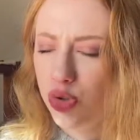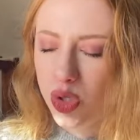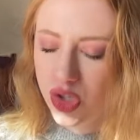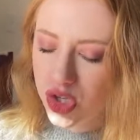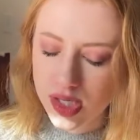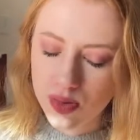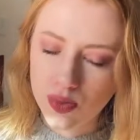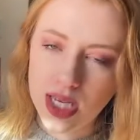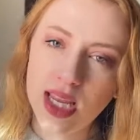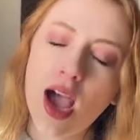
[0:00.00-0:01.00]
Just
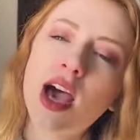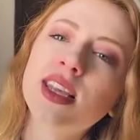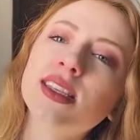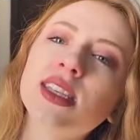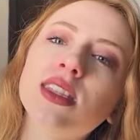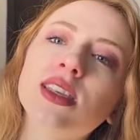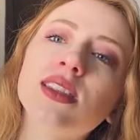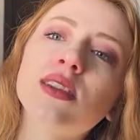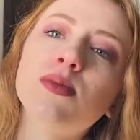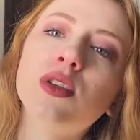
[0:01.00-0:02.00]
read it. Honestly, this
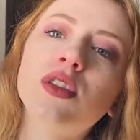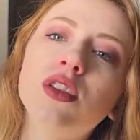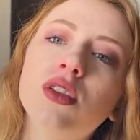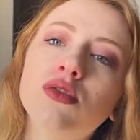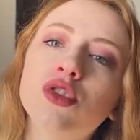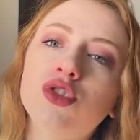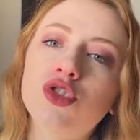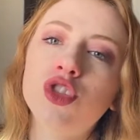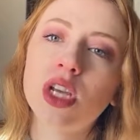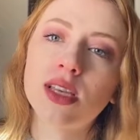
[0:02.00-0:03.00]
is a book that you should
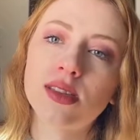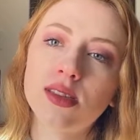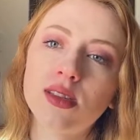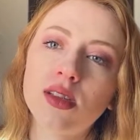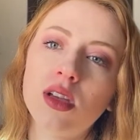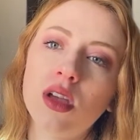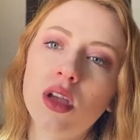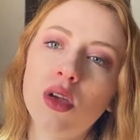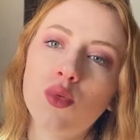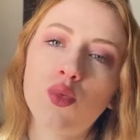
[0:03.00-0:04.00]
just
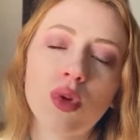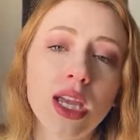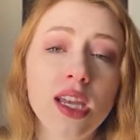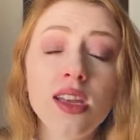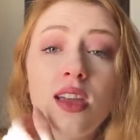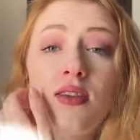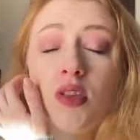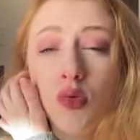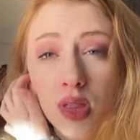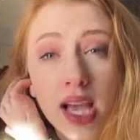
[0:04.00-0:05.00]
read if
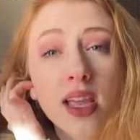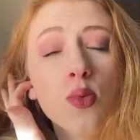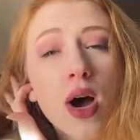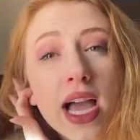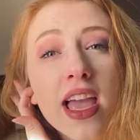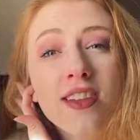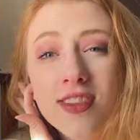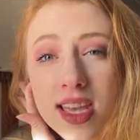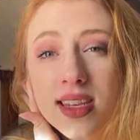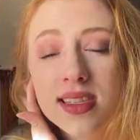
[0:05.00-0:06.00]
you like YA
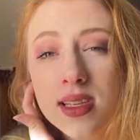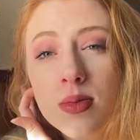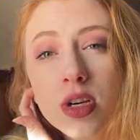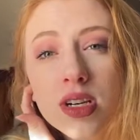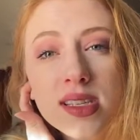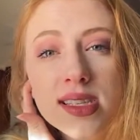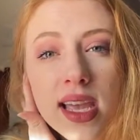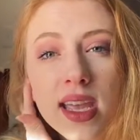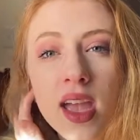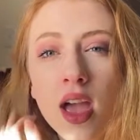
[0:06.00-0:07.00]
fantasy books.
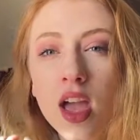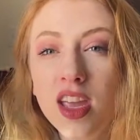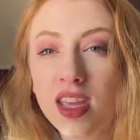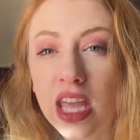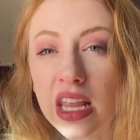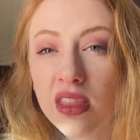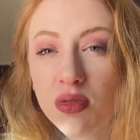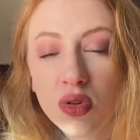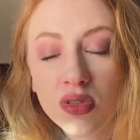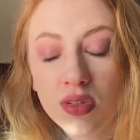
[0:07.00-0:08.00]
Like, get
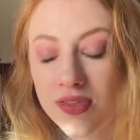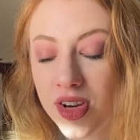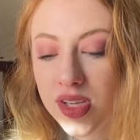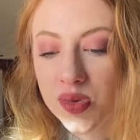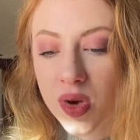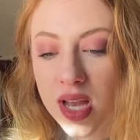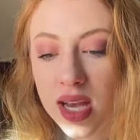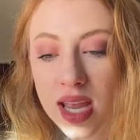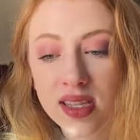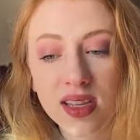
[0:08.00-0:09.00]
through the first one.
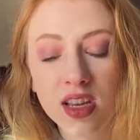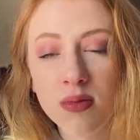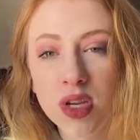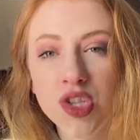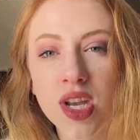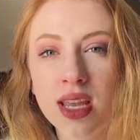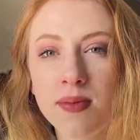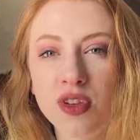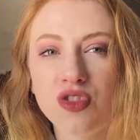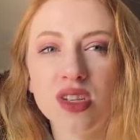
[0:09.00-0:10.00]
It's gonna be shitty,
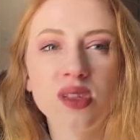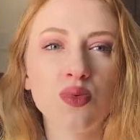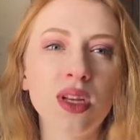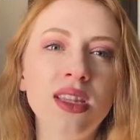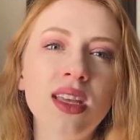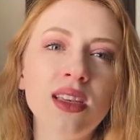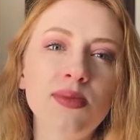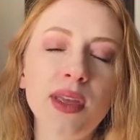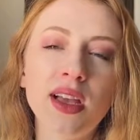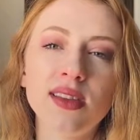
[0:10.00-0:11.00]
but just read this
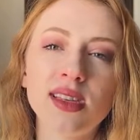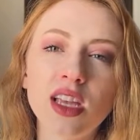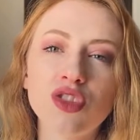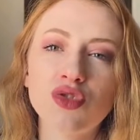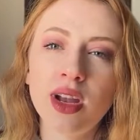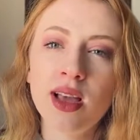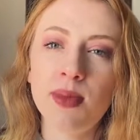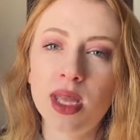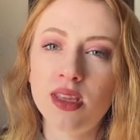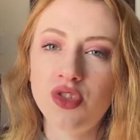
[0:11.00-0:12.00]
because it straight up
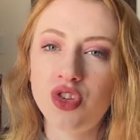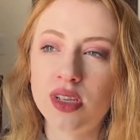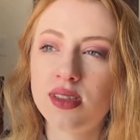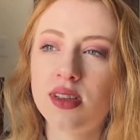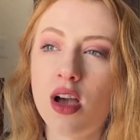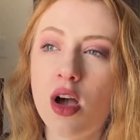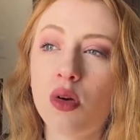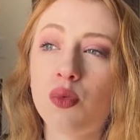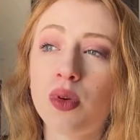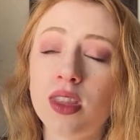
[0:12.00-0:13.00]
is just a
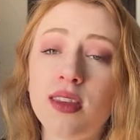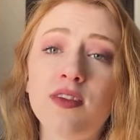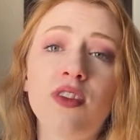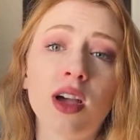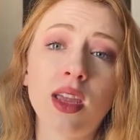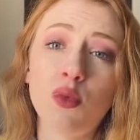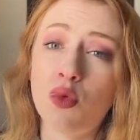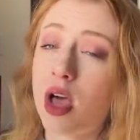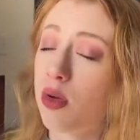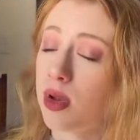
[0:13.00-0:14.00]
really fucking
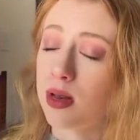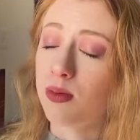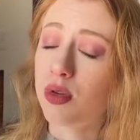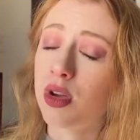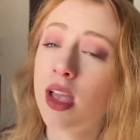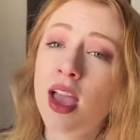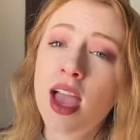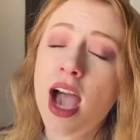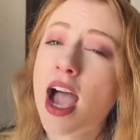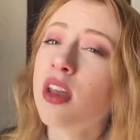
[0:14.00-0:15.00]
well-written book.
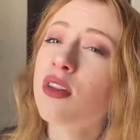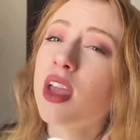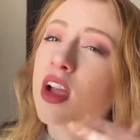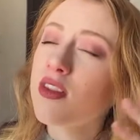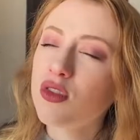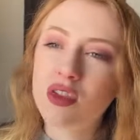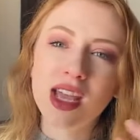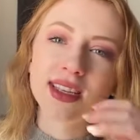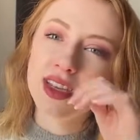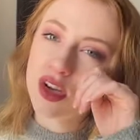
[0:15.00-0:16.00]
I don't care if you
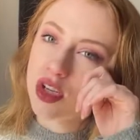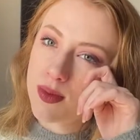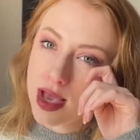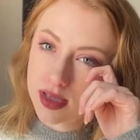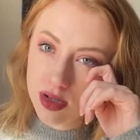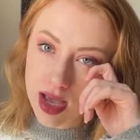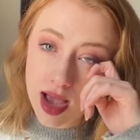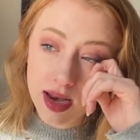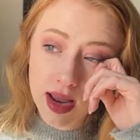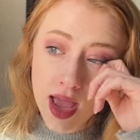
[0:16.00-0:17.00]
like Sarah J. Maas or
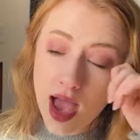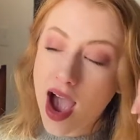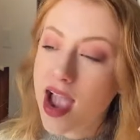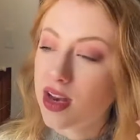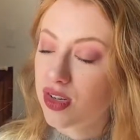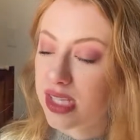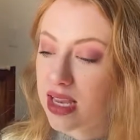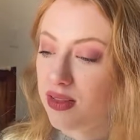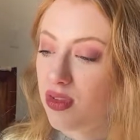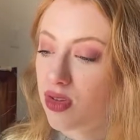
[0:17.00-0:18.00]
not. I
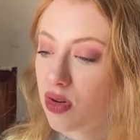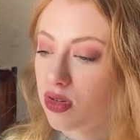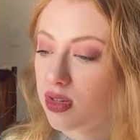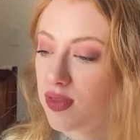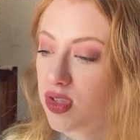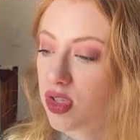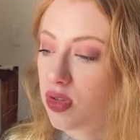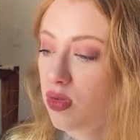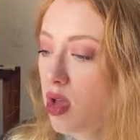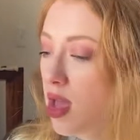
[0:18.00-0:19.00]
understand if you don't or if you
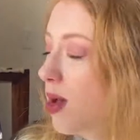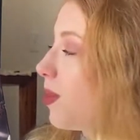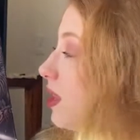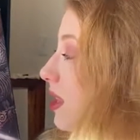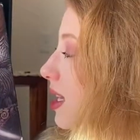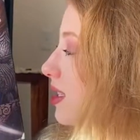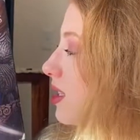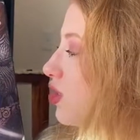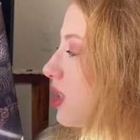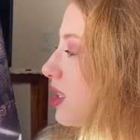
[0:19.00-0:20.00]
do, but this
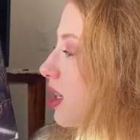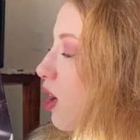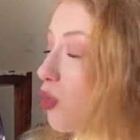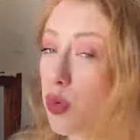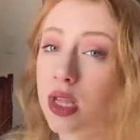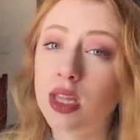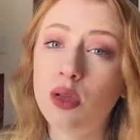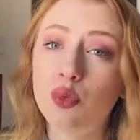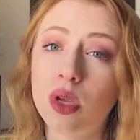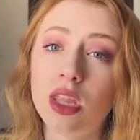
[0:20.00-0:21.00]
is just a really,
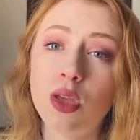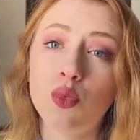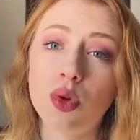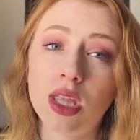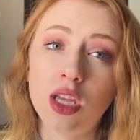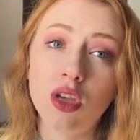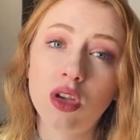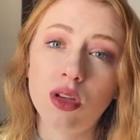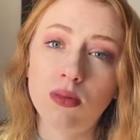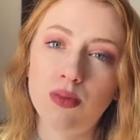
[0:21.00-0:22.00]
really, really
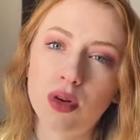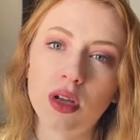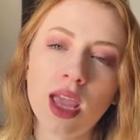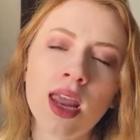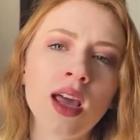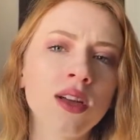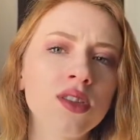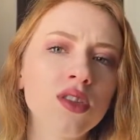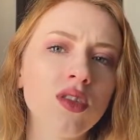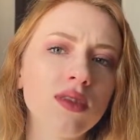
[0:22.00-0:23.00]
good book. And I
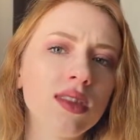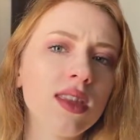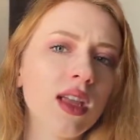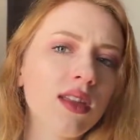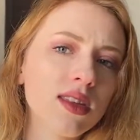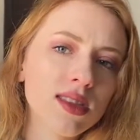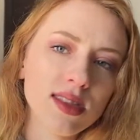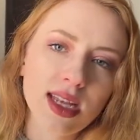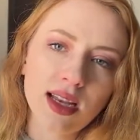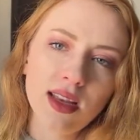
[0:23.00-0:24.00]
also don't think this is
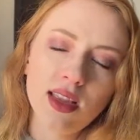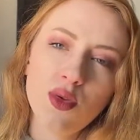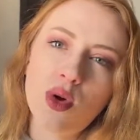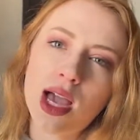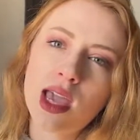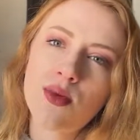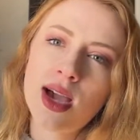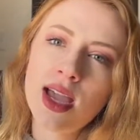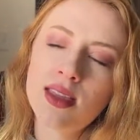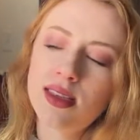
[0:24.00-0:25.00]
technically
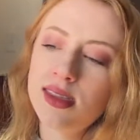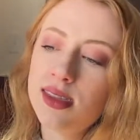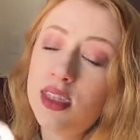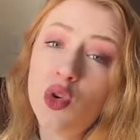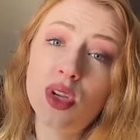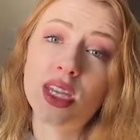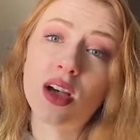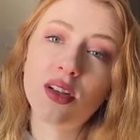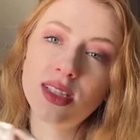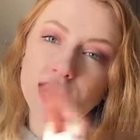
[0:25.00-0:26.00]
YA. This is new
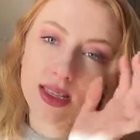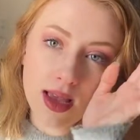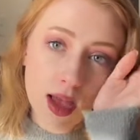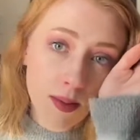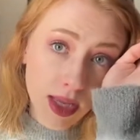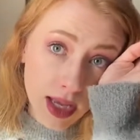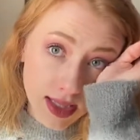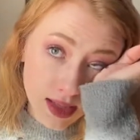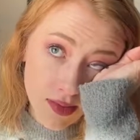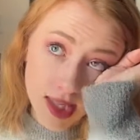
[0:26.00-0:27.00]
adult because
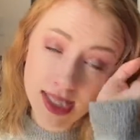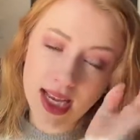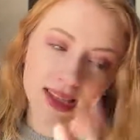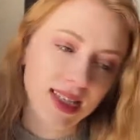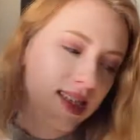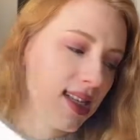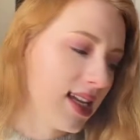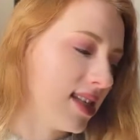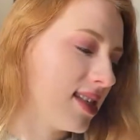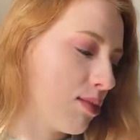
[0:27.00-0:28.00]
of the sexy
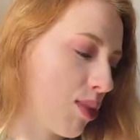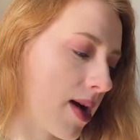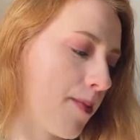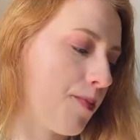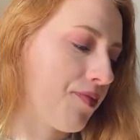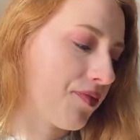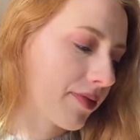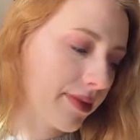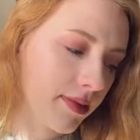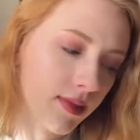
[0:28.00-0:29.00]
scenes, but
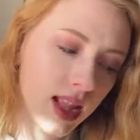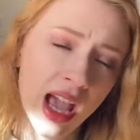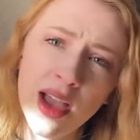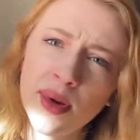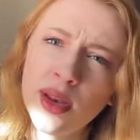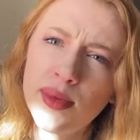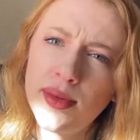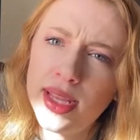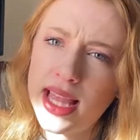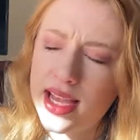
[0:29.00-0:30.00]
I want to
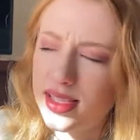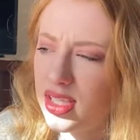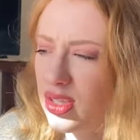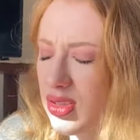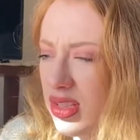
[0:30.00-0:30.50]
reread that too.